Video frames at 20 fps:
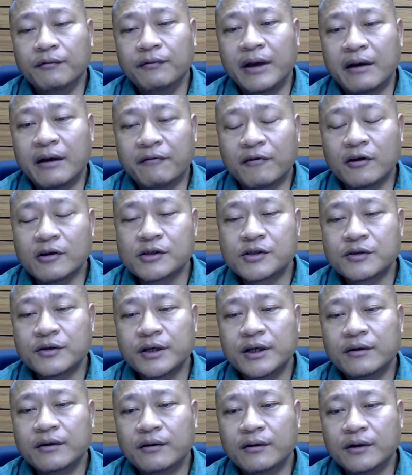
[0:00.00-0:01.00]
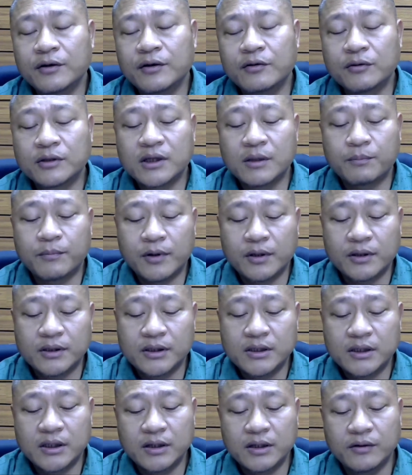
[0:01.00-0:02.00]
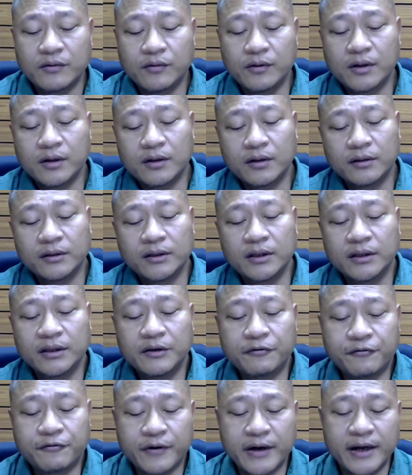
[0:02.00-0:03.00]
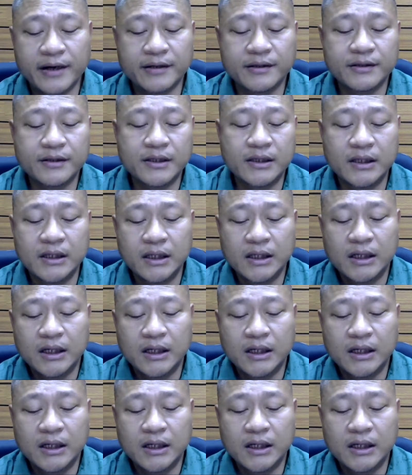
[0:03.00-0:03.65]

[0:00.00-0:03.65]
we have also, looked upon the different